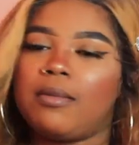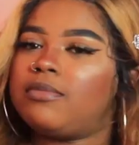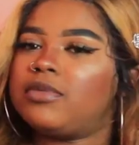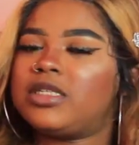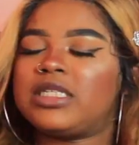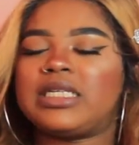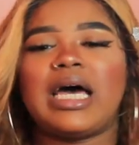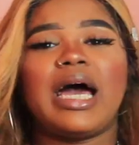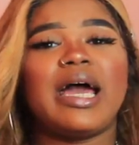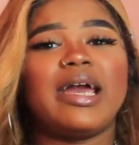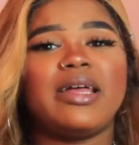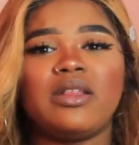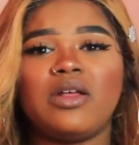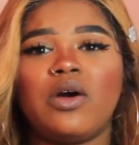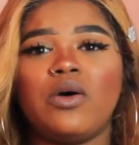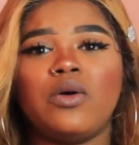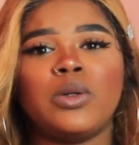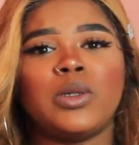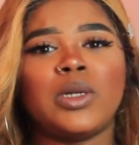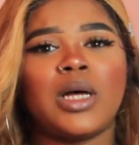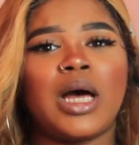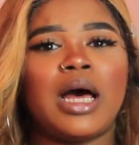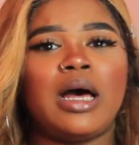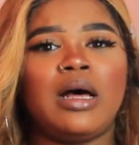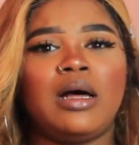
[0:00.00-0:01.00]
side
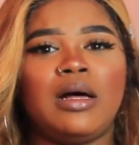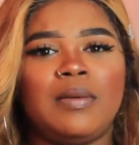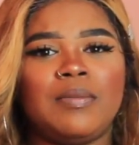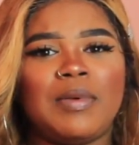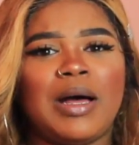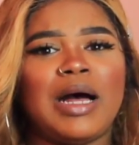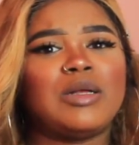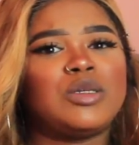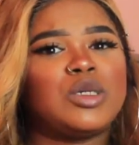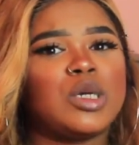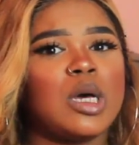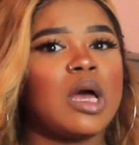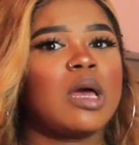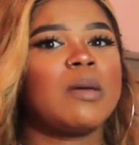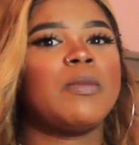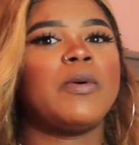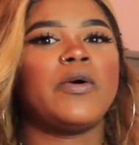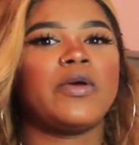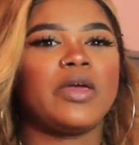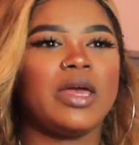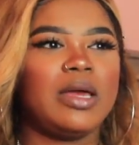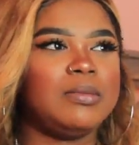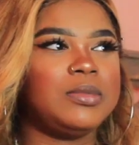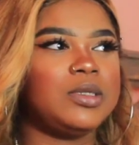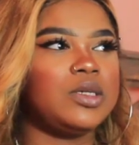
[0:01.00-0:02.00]
note, I'll talk
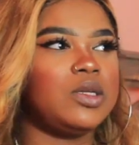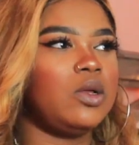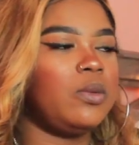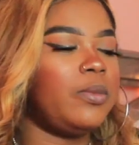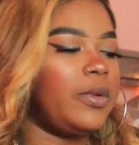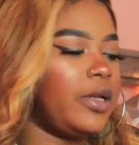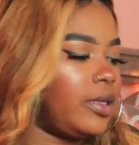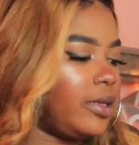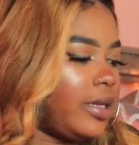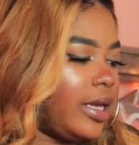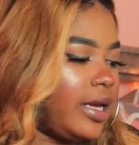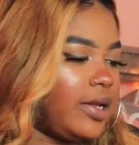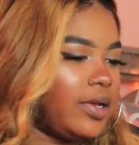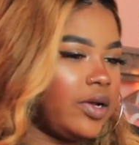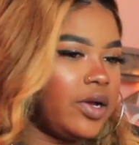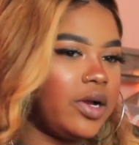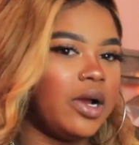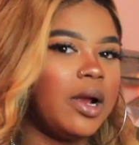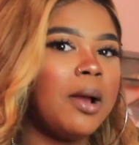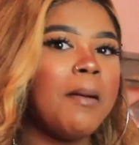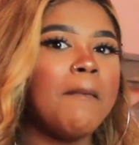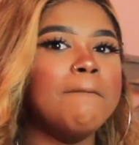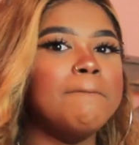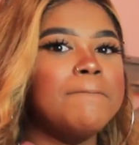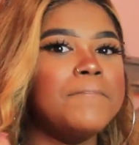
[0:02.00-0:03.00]
about games a little bit
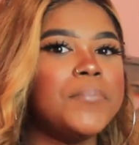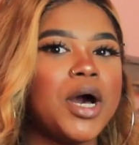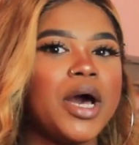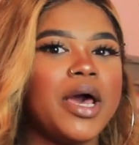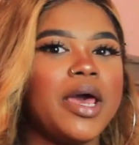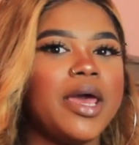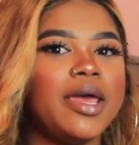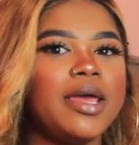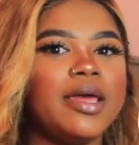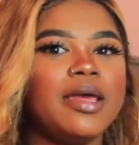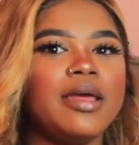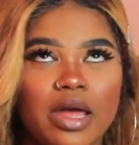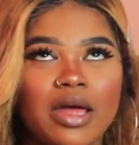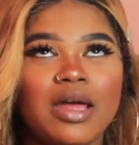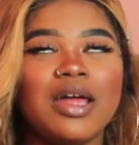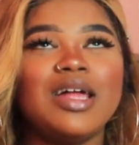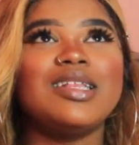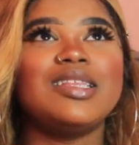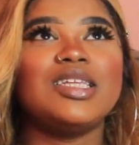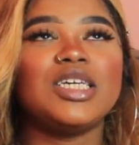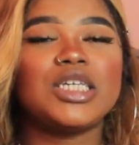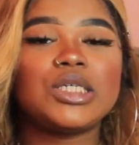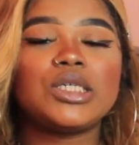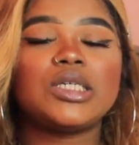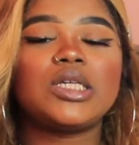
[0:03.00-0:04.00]
later, but
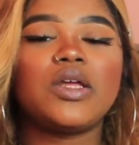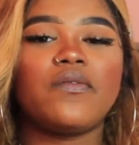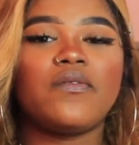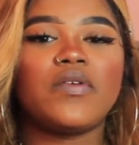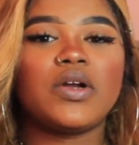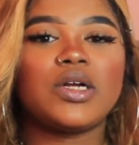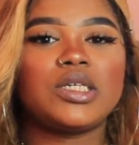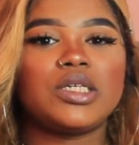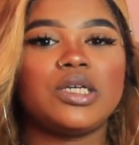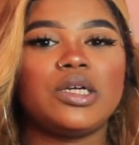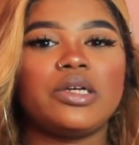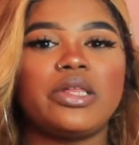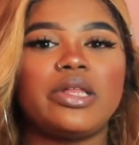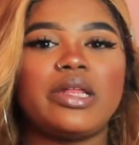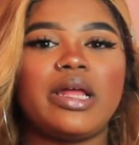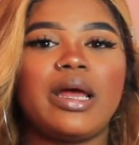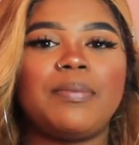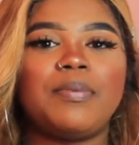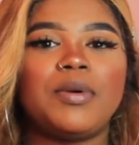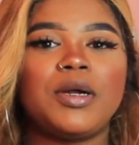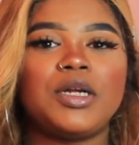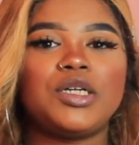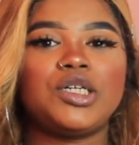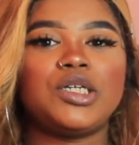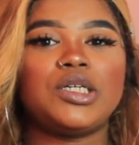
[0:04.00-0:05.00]
this is the first year
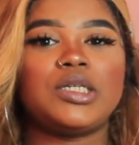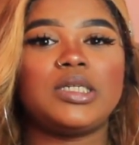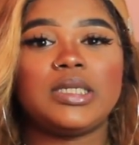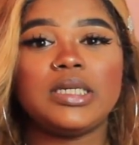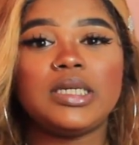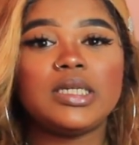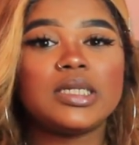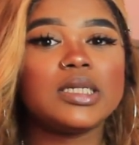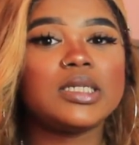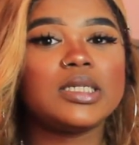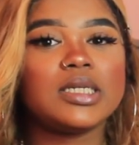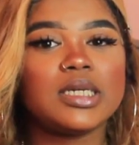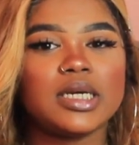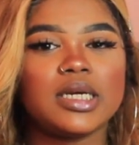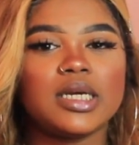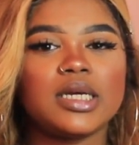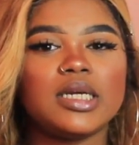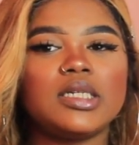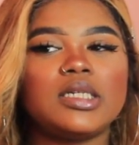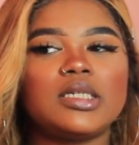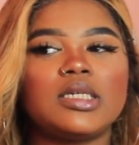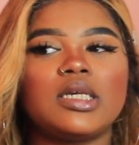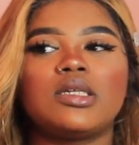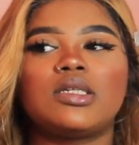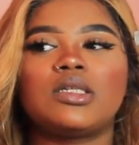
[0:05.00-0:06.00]
that I purchased season
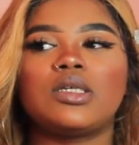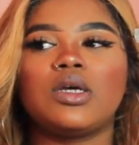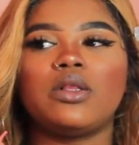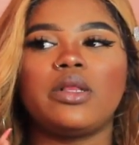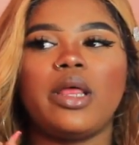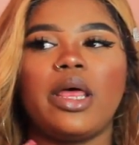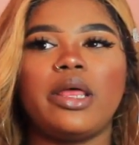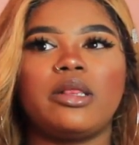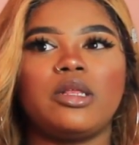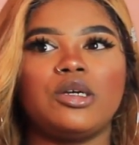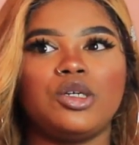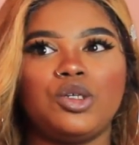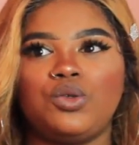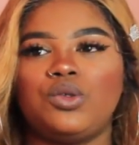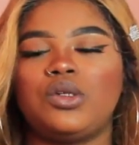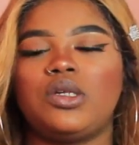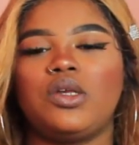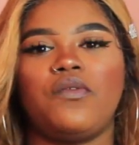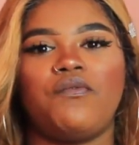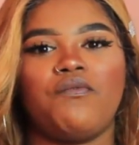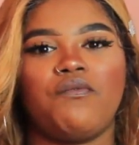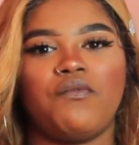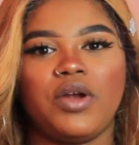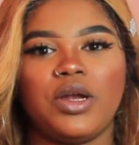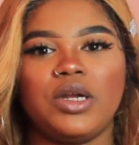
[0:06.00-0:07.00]
tickets. So this was
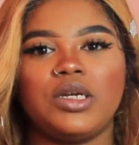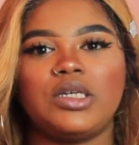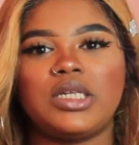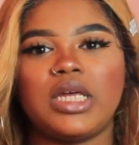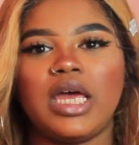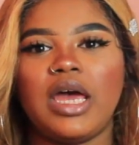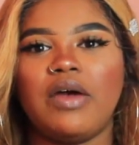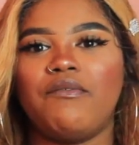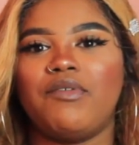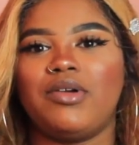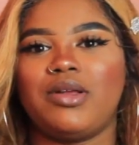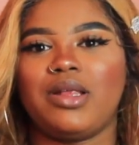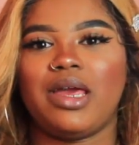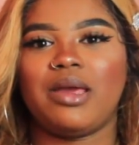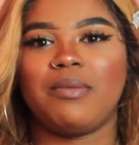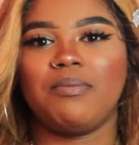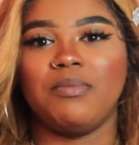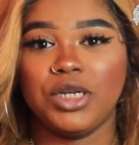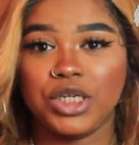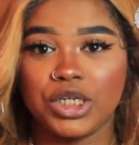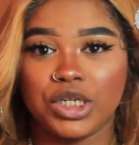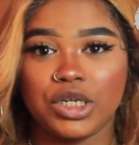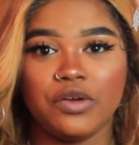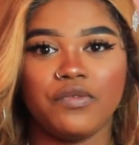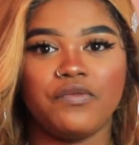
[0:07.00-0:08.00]
the first ever
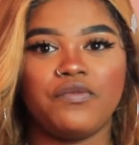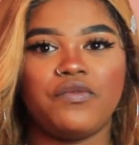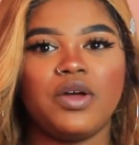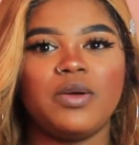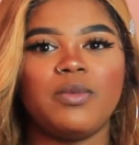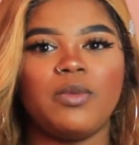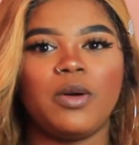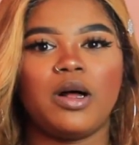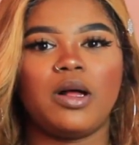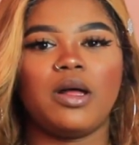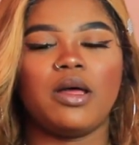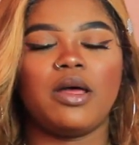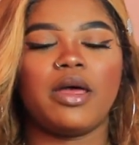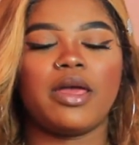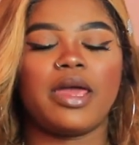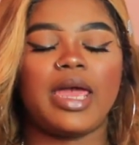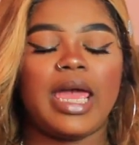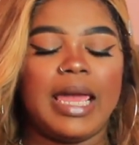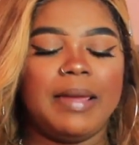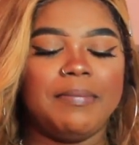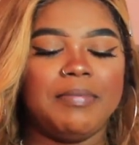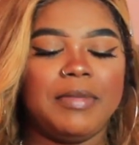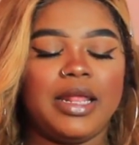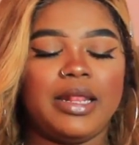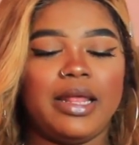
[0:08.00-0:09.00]
Michigan football
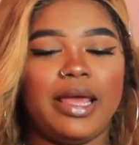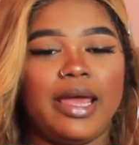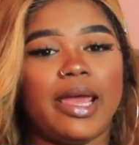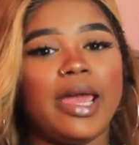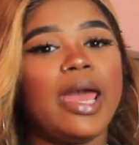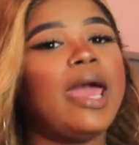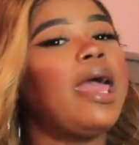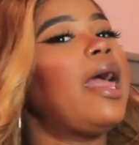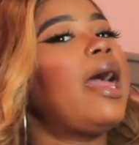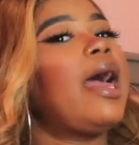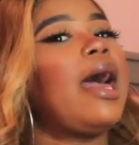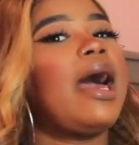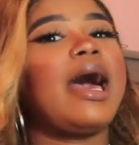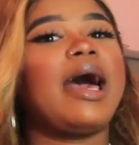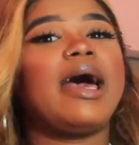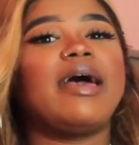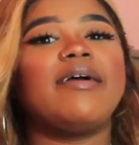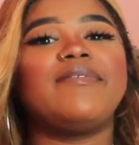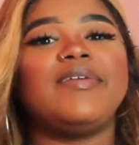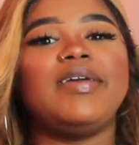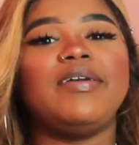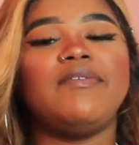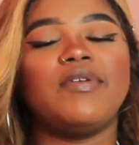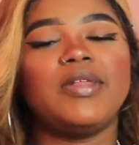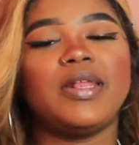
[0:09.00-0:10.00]
game that
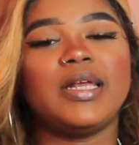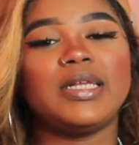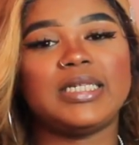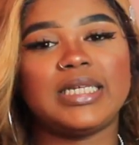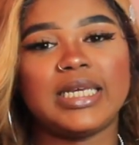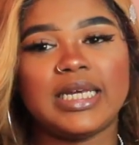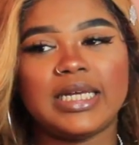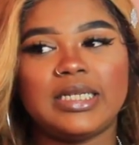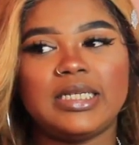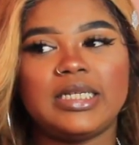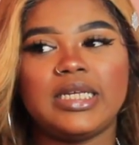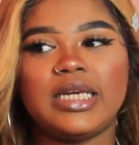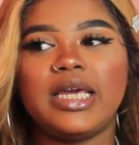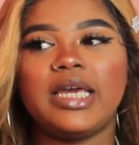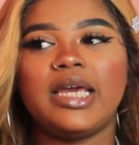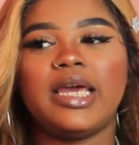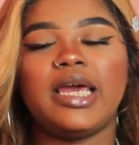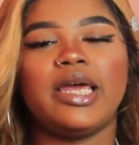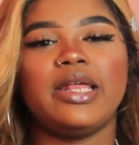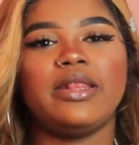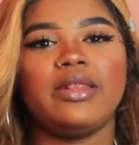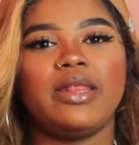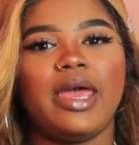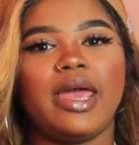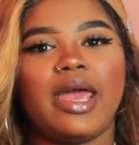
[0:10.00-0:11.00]
I've even attended,
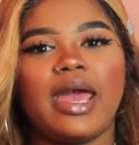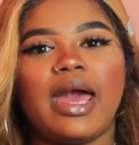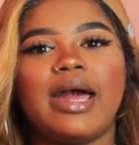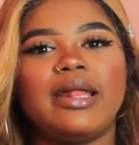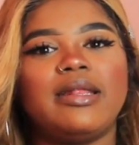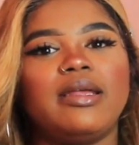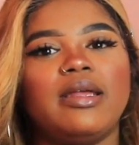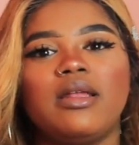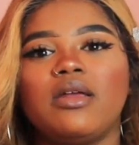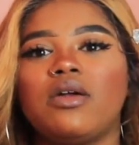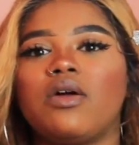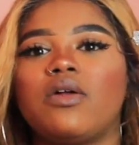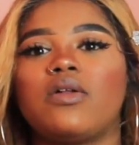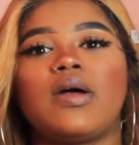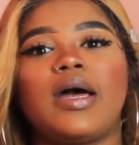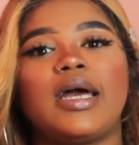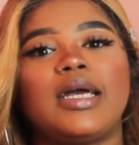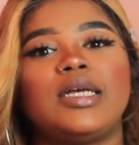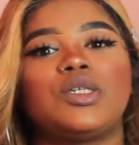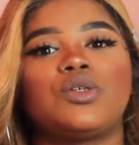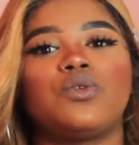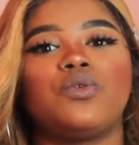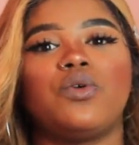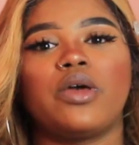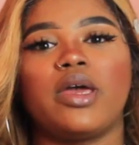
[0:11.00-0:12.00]
and I didn't go to
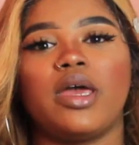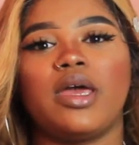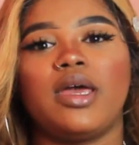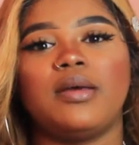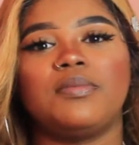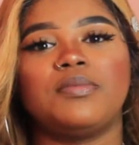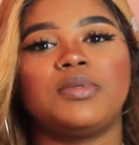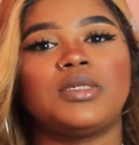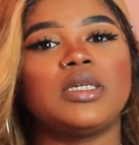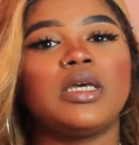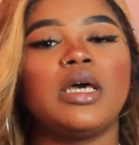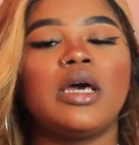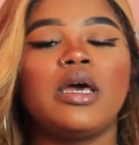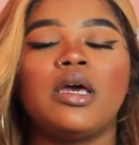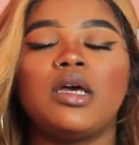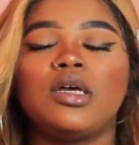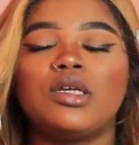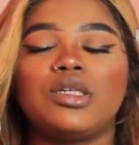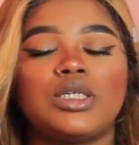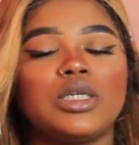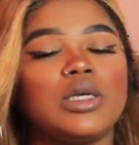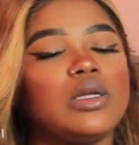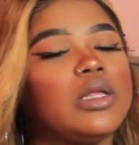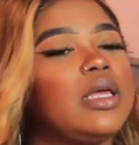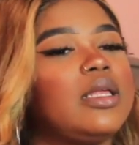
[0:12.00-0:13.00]
high school games,
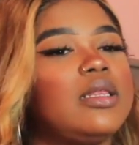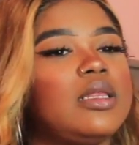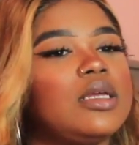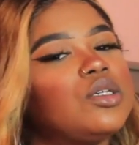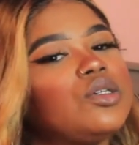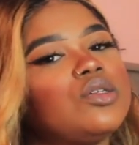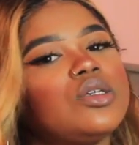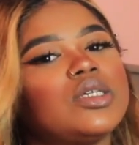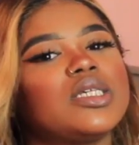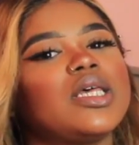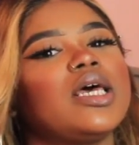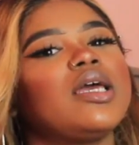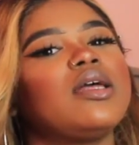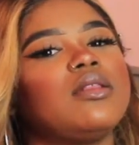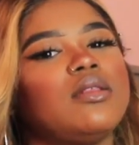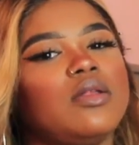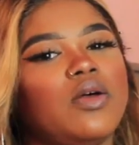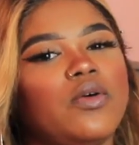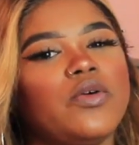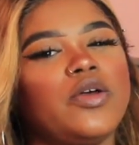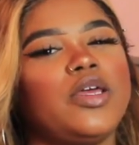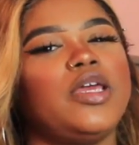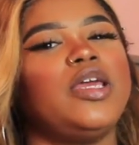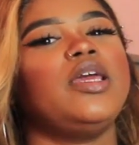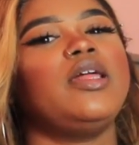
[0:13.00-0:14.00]
so this was
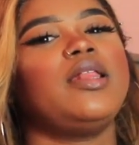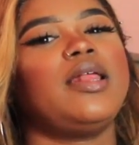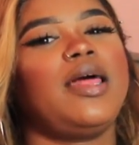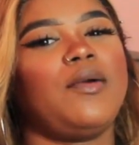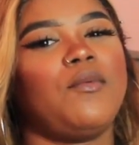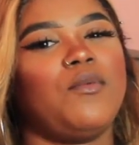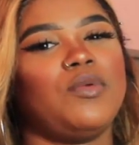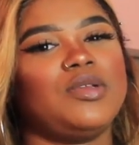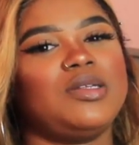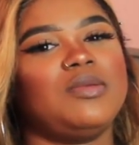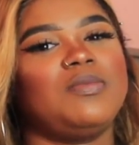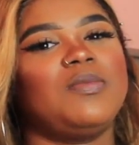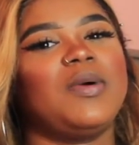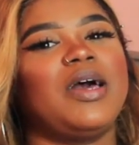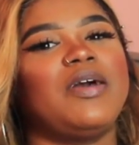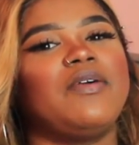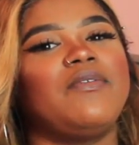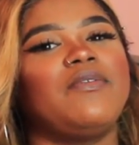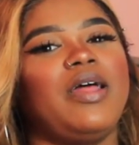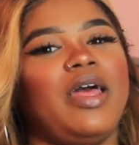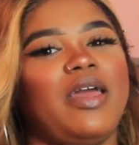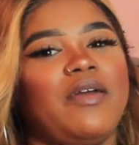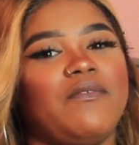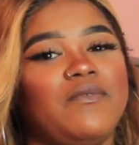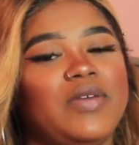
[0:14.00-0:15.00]
low-key one of my
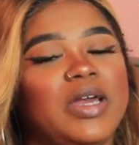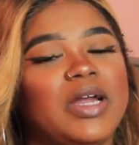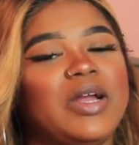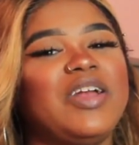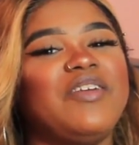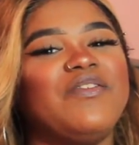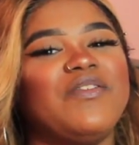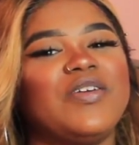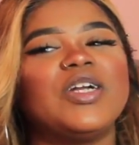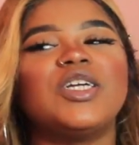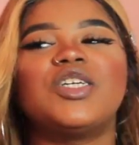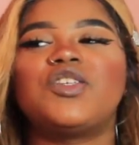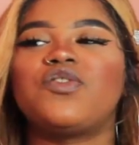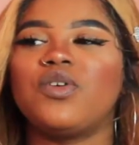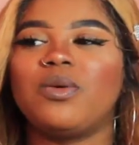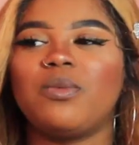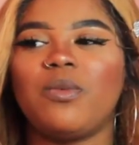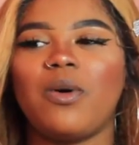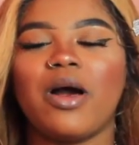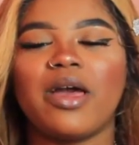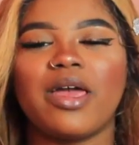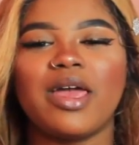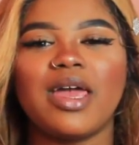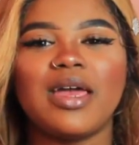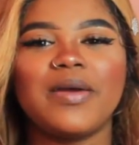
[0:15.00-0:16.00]
very first
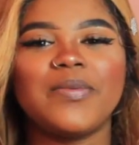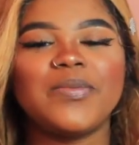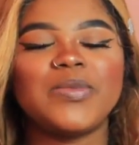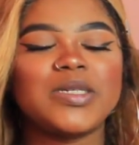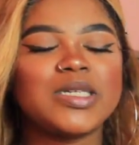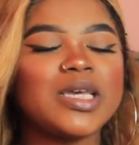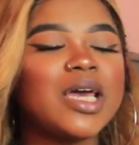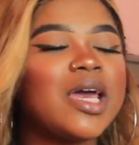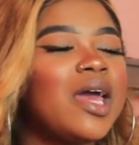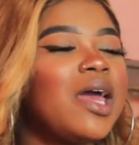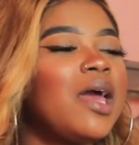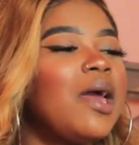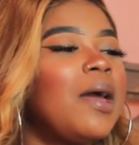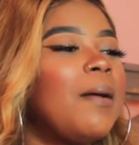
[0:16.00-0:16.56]
football games.